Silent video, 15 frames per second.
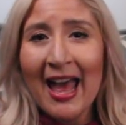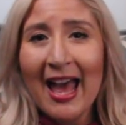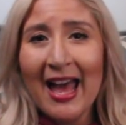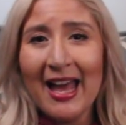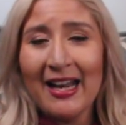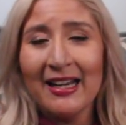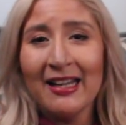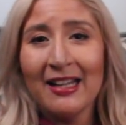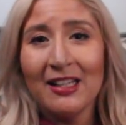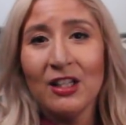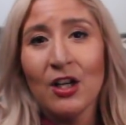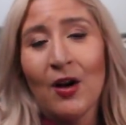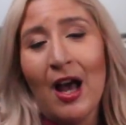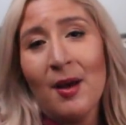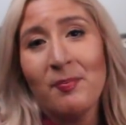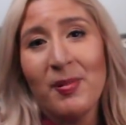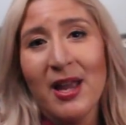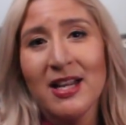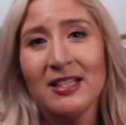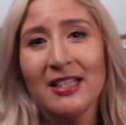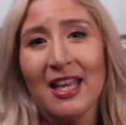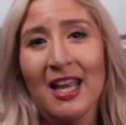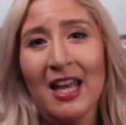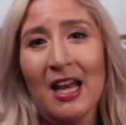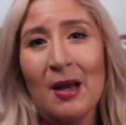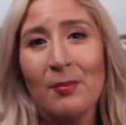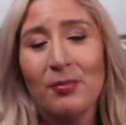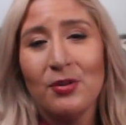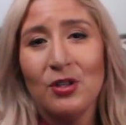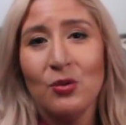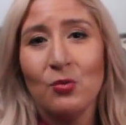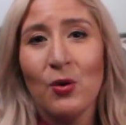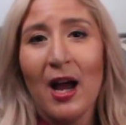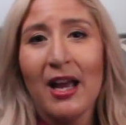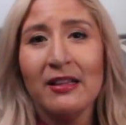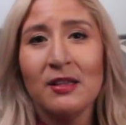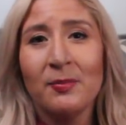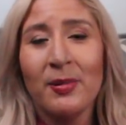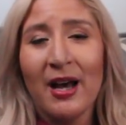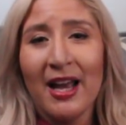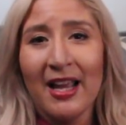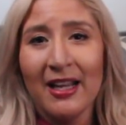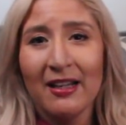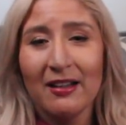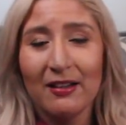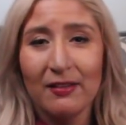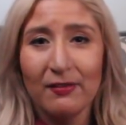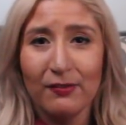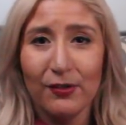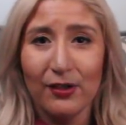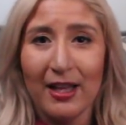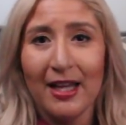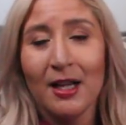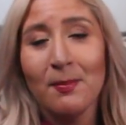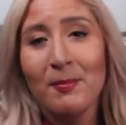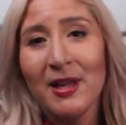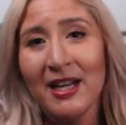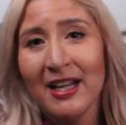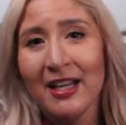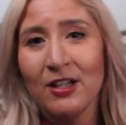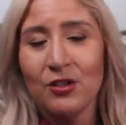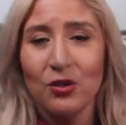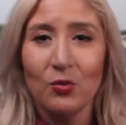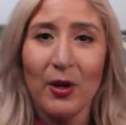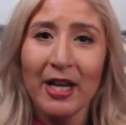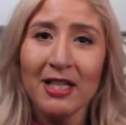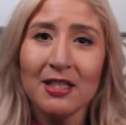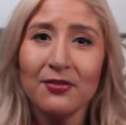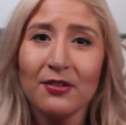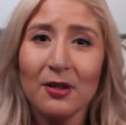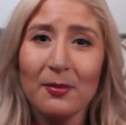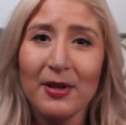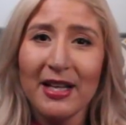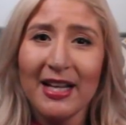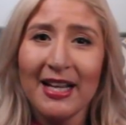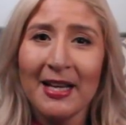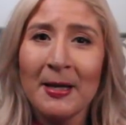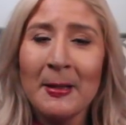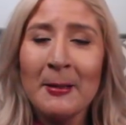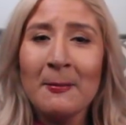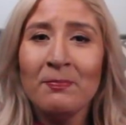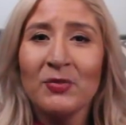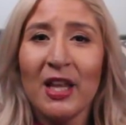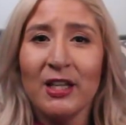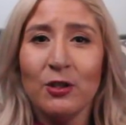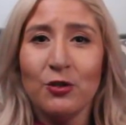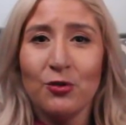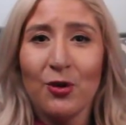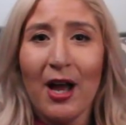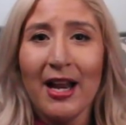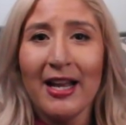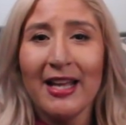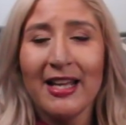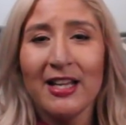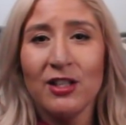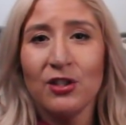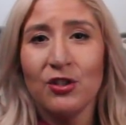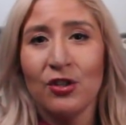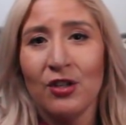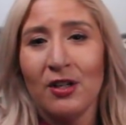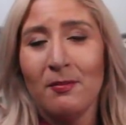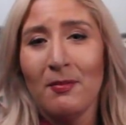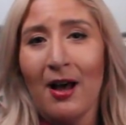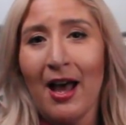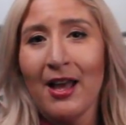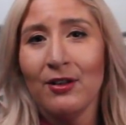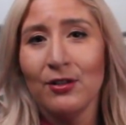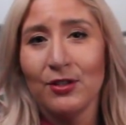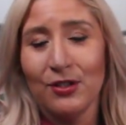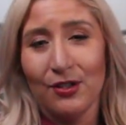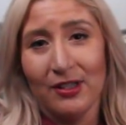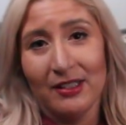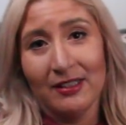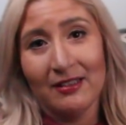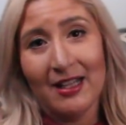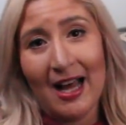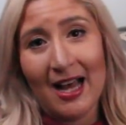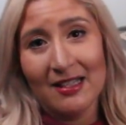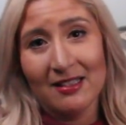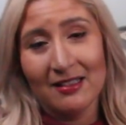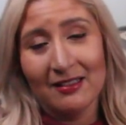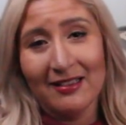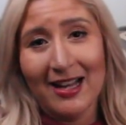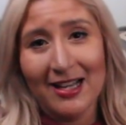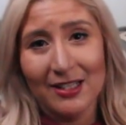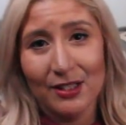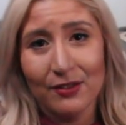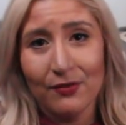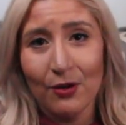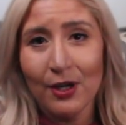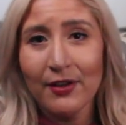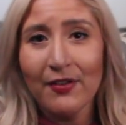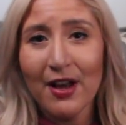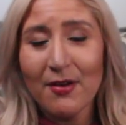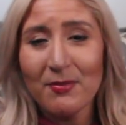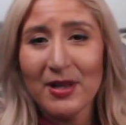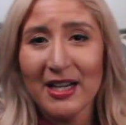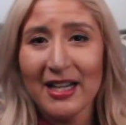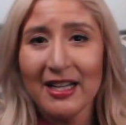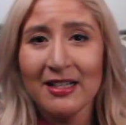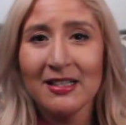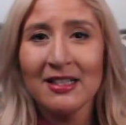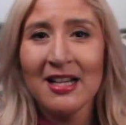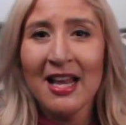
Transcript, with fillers: And, you know, at Basecamp, you ride the bike for like a minute, do weights for a minute, and you try to hit certain miles during the class. And the class is 45 minutes.